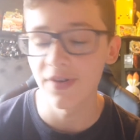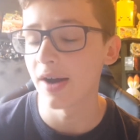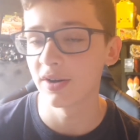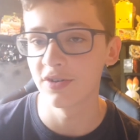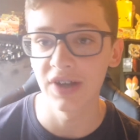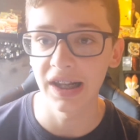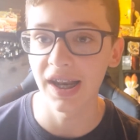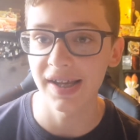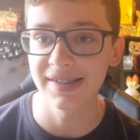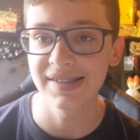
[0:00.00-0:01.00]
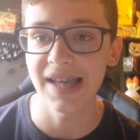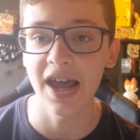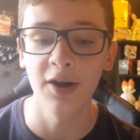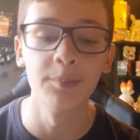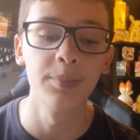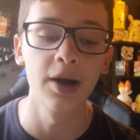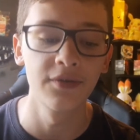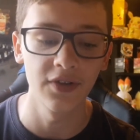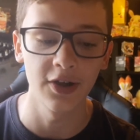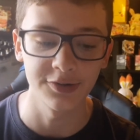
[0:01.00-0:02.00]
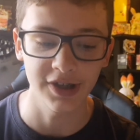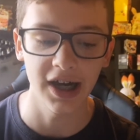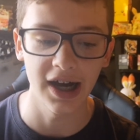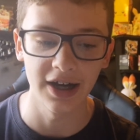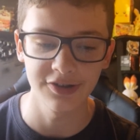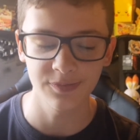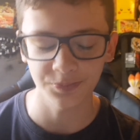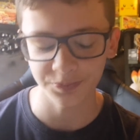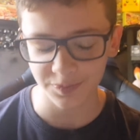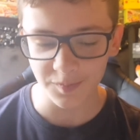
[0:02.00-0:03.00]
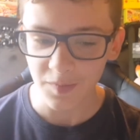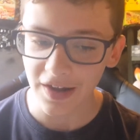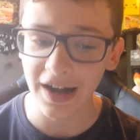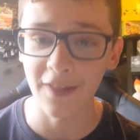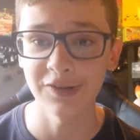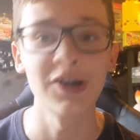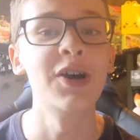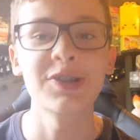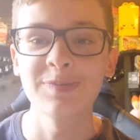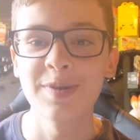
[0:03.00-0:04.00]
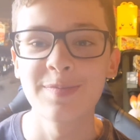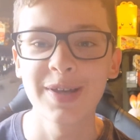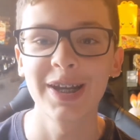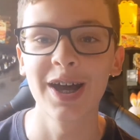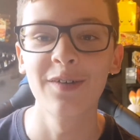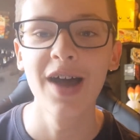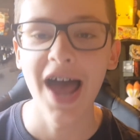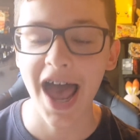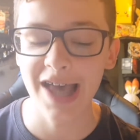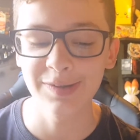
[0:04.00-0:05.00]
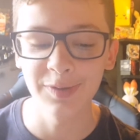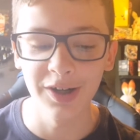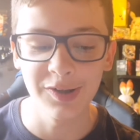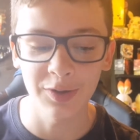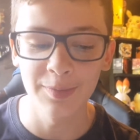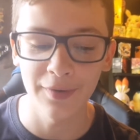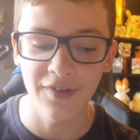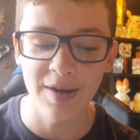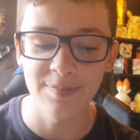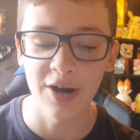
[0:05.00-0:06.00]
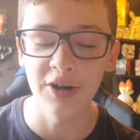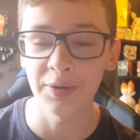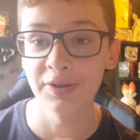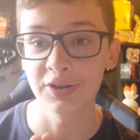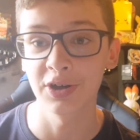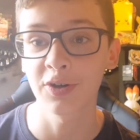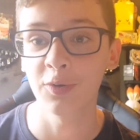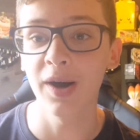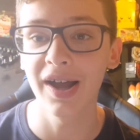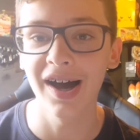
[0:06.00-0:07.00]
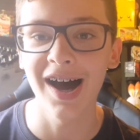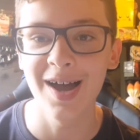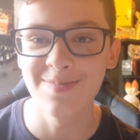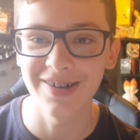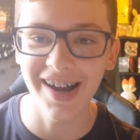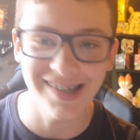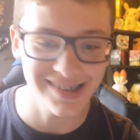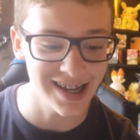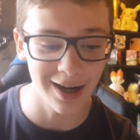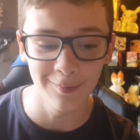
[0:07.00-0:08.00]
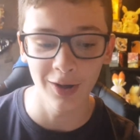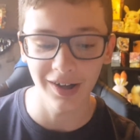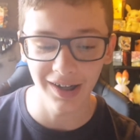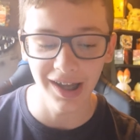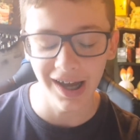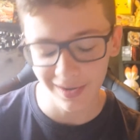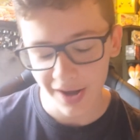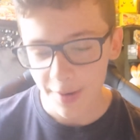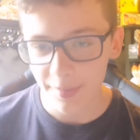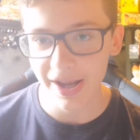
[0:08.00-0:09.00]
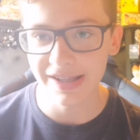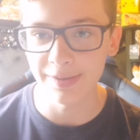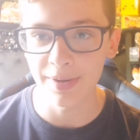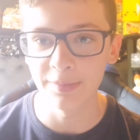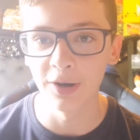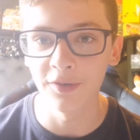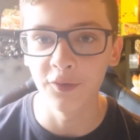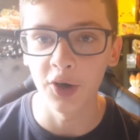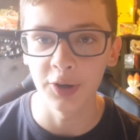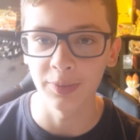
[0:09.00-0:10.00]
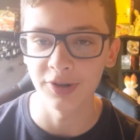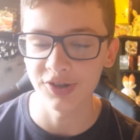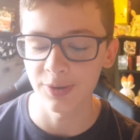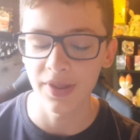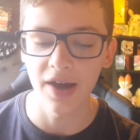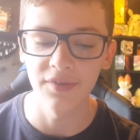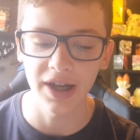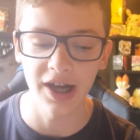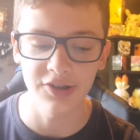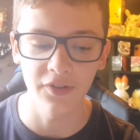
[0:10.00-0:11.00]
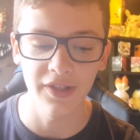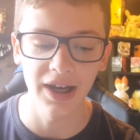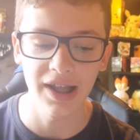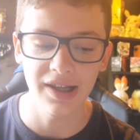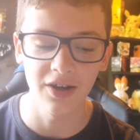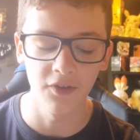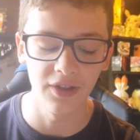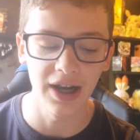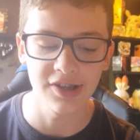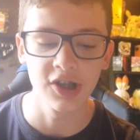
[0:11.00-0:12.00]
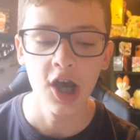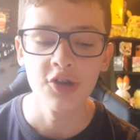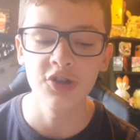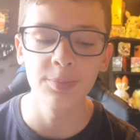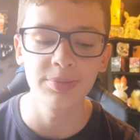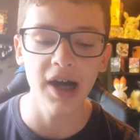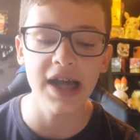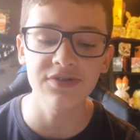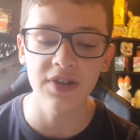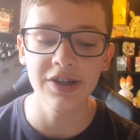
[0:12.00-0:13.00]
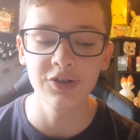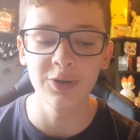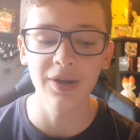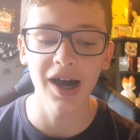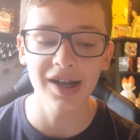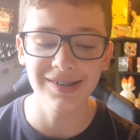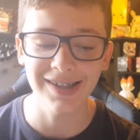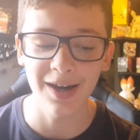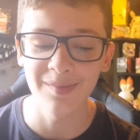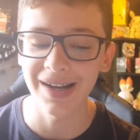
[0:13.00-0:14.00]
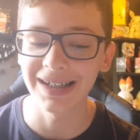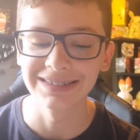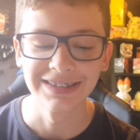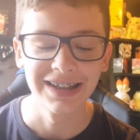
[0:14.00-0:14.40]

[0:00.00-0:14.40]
around it. Really nice setting on both of those cards. Now this hurts me a bit, you know. Espeon is one of my favourite Pokemon. It's got quite a high price tag, I'm not gonna lie, but it is a bit more affordable than some of the other cards on the list. So the price for these two cards is coming at